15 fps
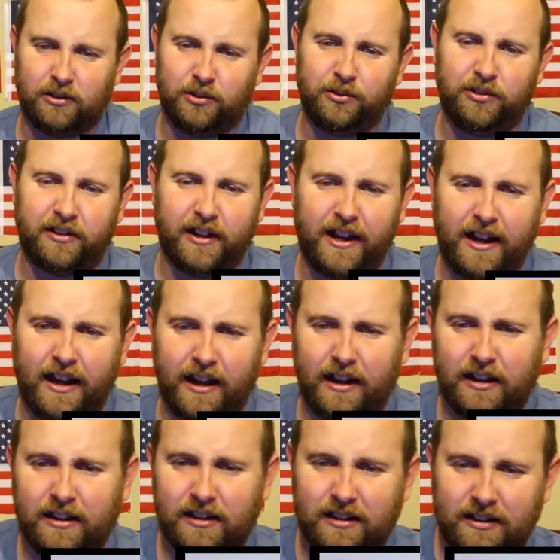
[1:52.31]
Who's
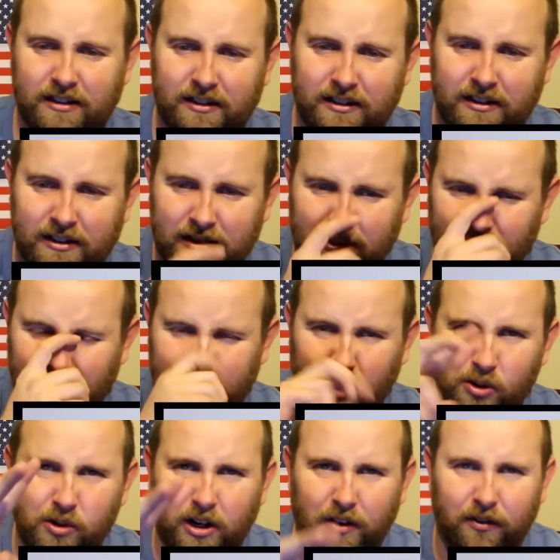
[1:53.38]
that? There's
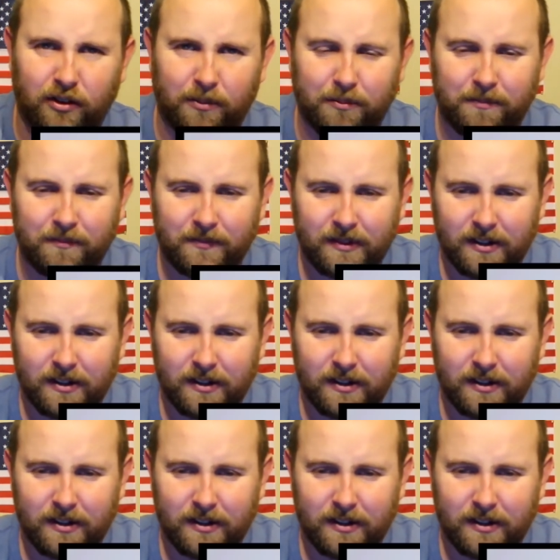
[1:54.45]
two of them.